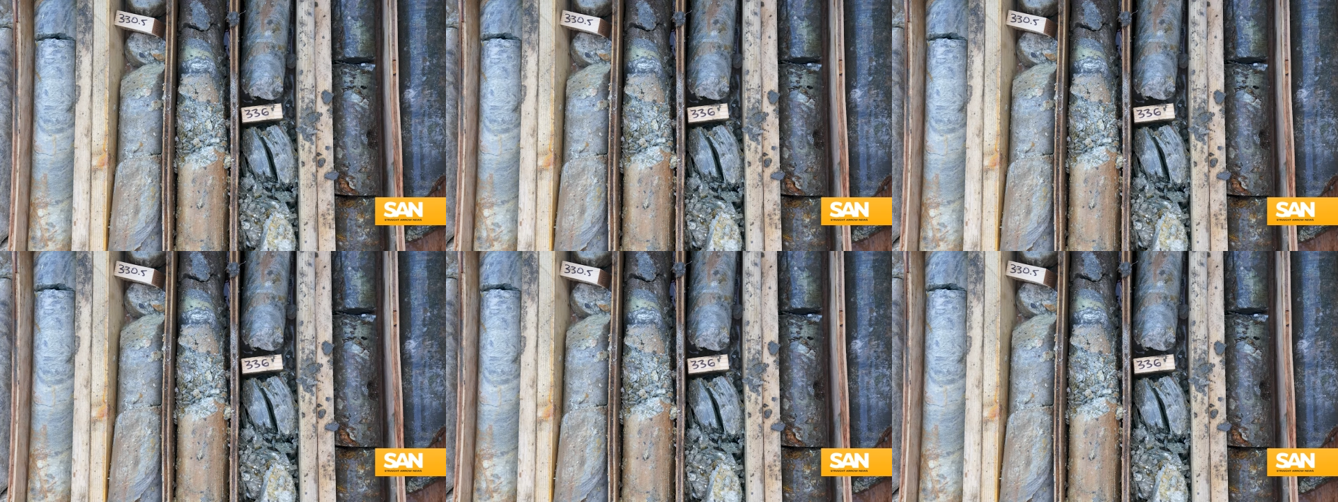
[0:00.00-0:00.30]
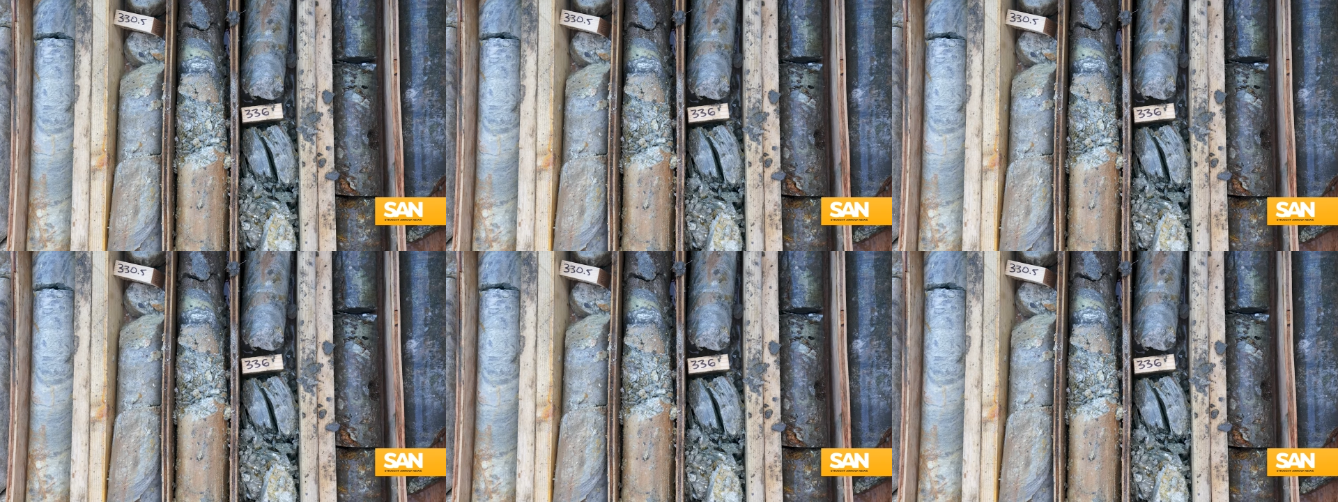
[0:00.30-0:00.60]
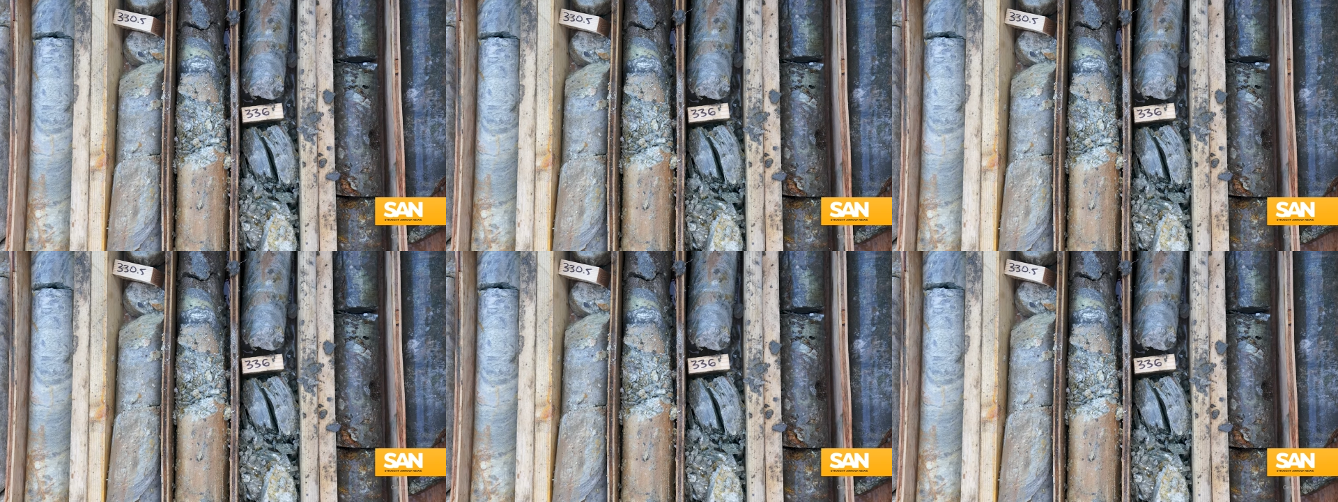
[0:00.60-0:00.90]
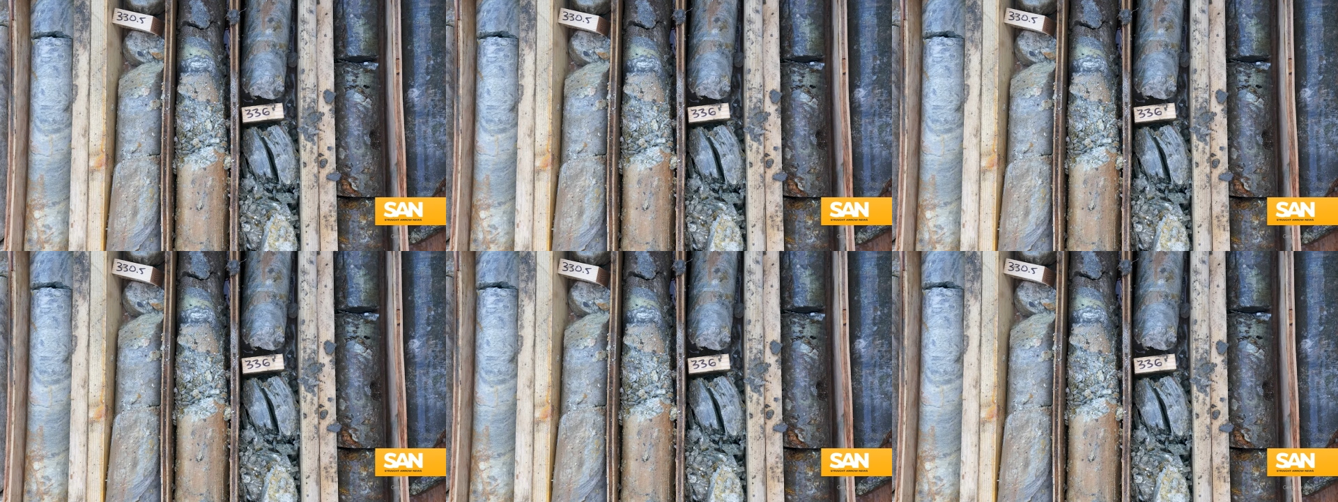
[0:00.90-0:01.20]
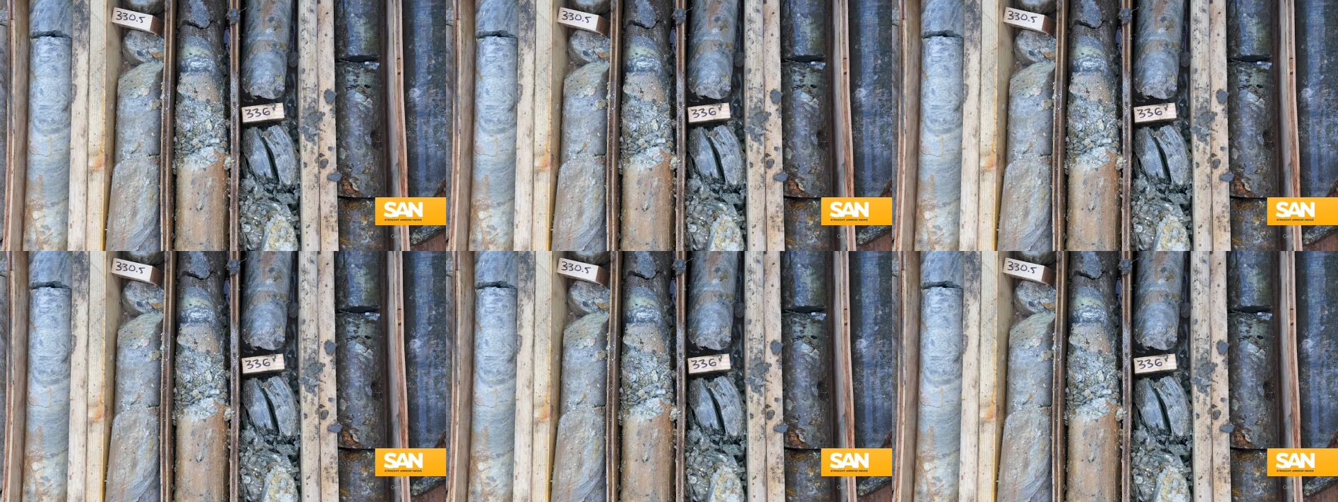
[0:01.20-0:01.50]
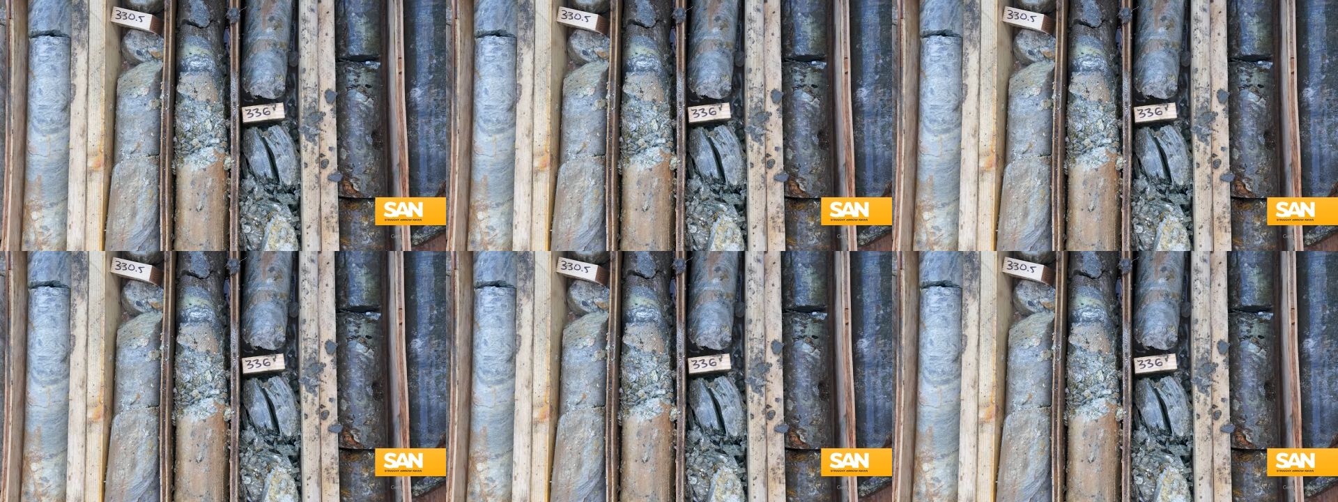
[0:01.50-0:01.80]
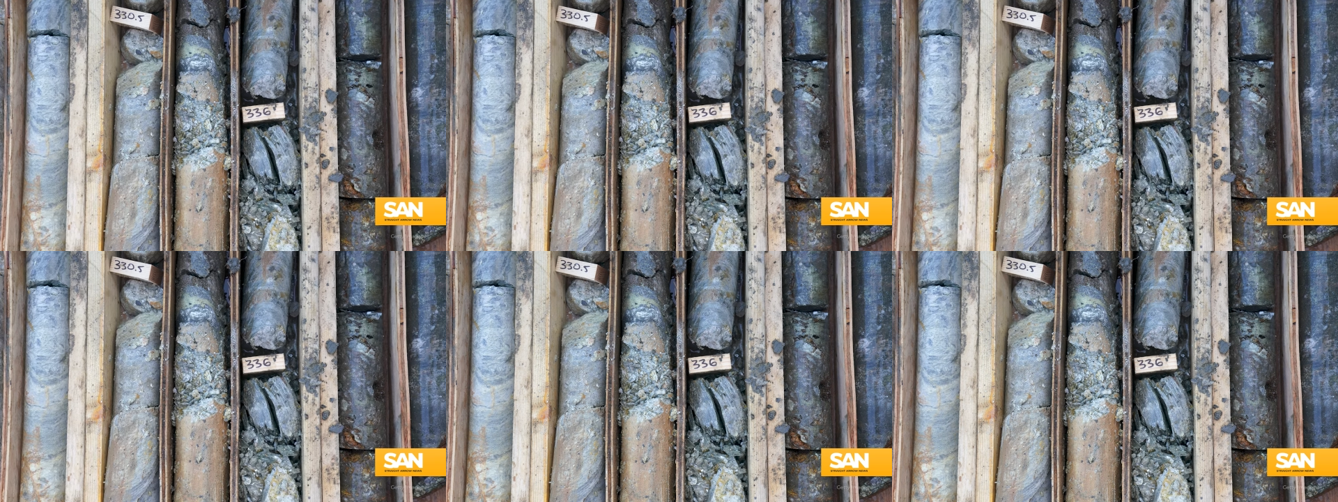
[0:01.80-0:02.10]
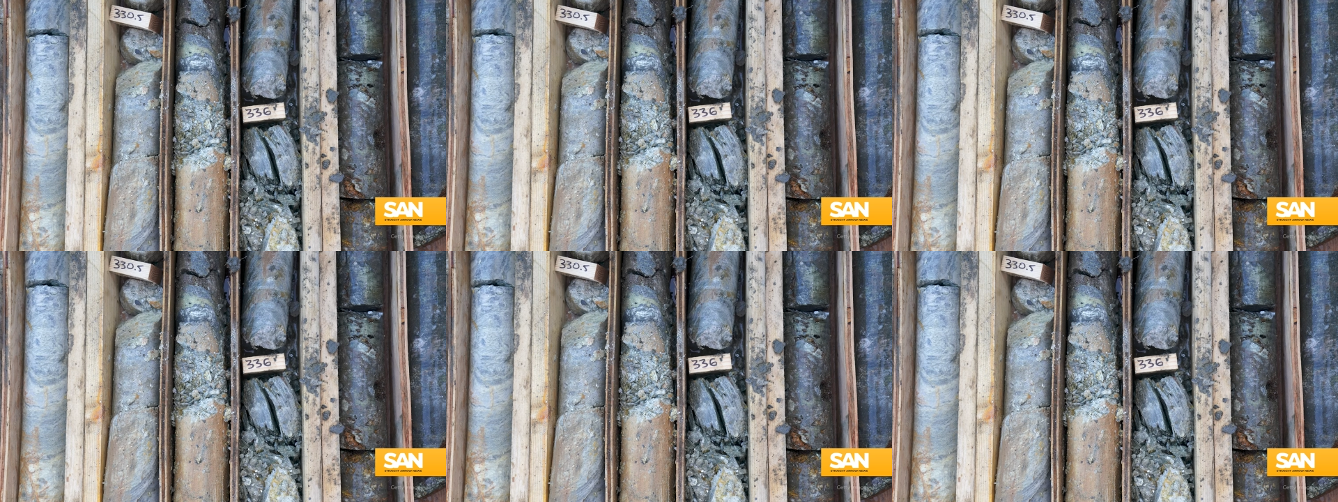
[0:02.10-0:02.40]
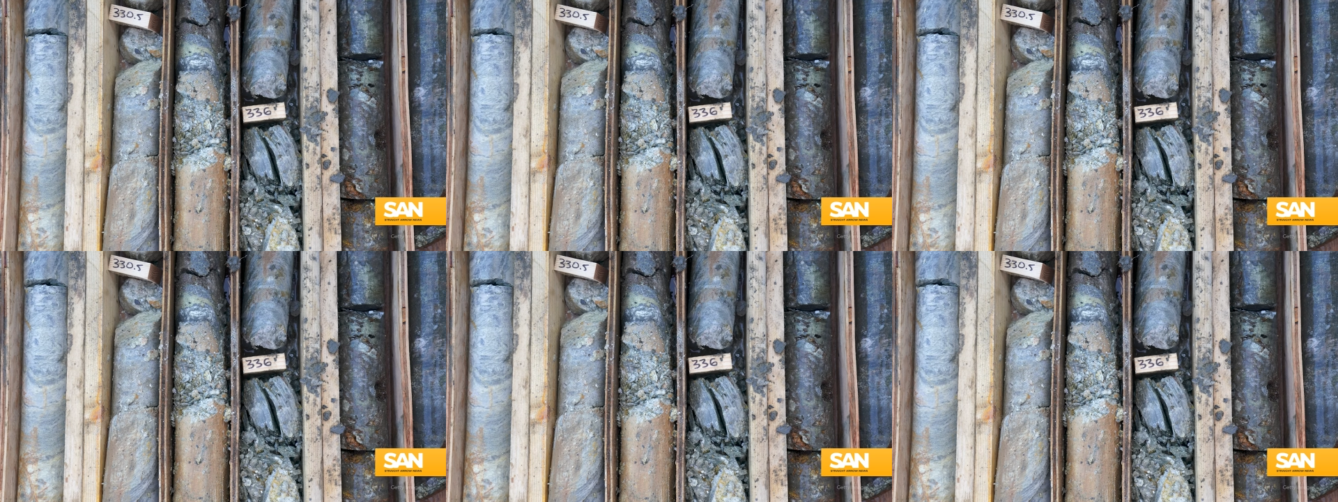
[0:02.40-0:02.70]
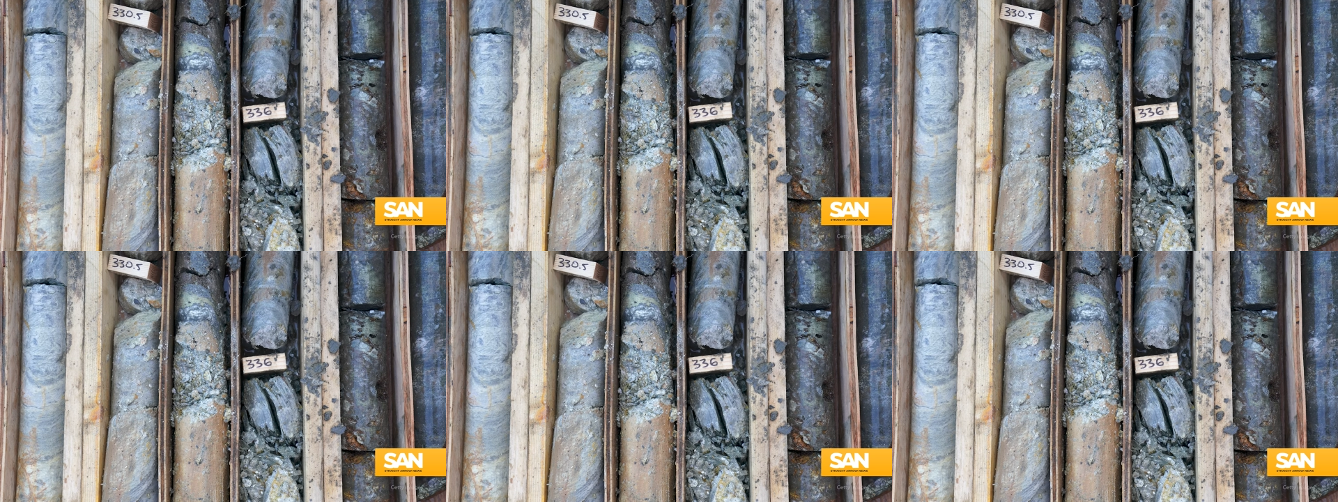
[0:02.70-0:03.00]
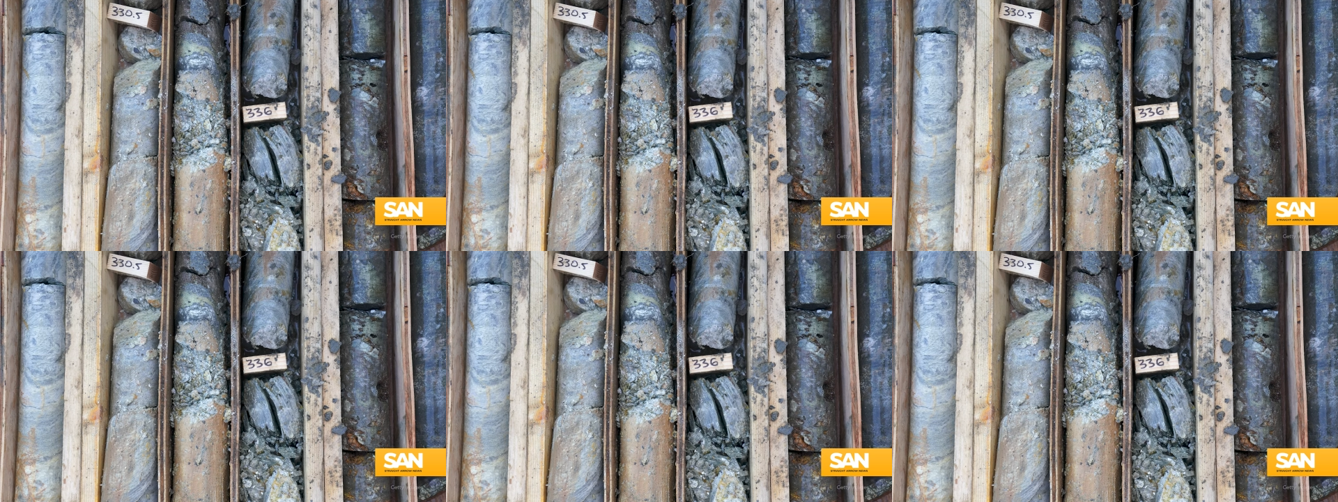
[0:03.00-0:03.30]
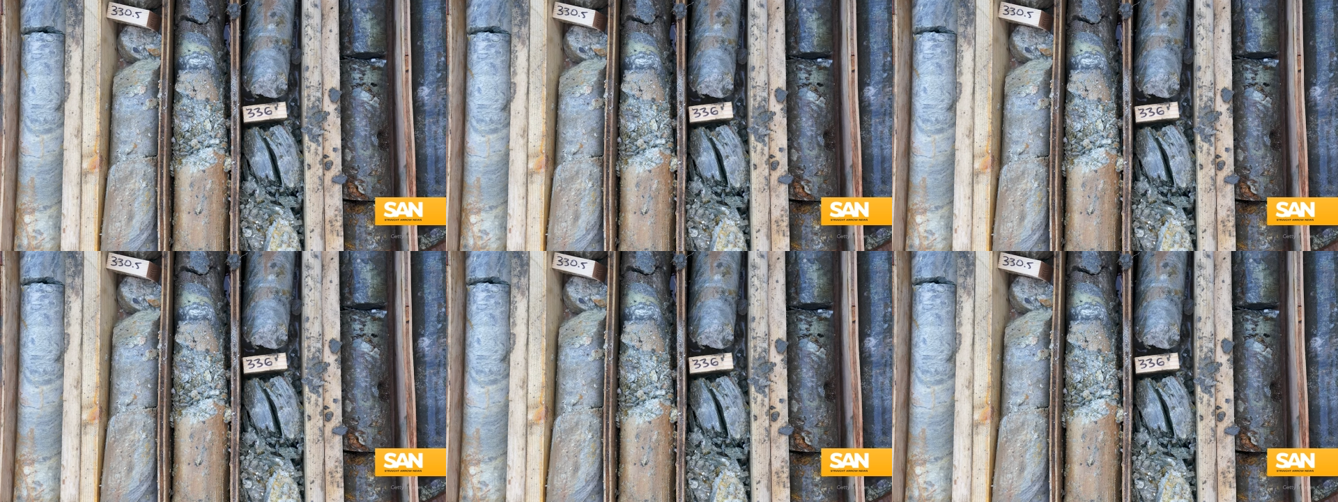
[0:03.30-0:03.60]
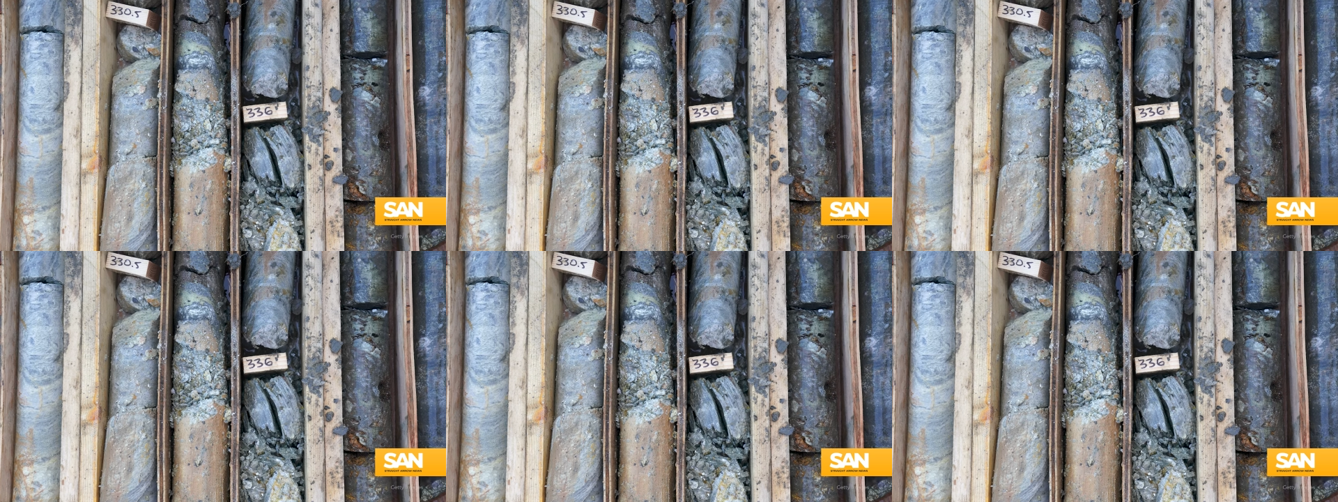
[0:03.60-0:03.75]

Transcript: (no speaker visible)